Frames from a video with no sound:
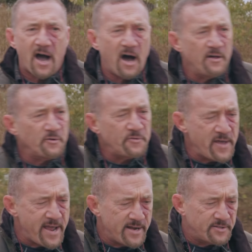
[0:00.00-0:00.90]
other
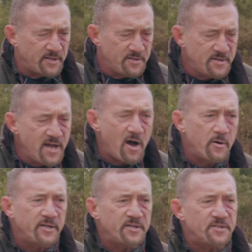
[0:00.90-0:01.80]
thing to
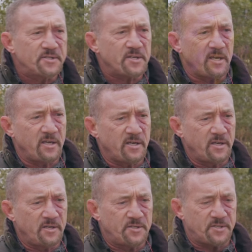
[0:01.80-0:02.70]
notice
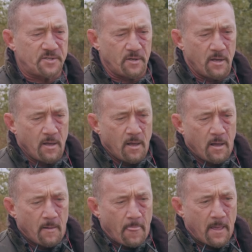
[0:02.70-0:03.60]
is
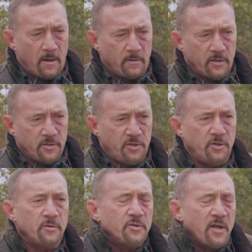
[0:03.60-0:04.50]

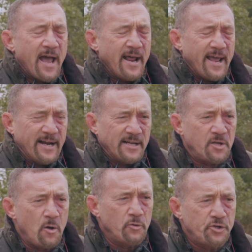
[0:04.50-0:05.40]
and I
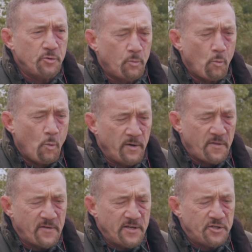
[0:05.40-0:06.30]
told you, one of
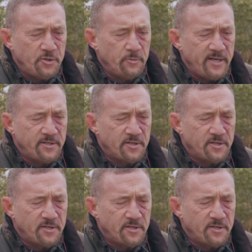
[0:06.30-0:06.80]
the things you need to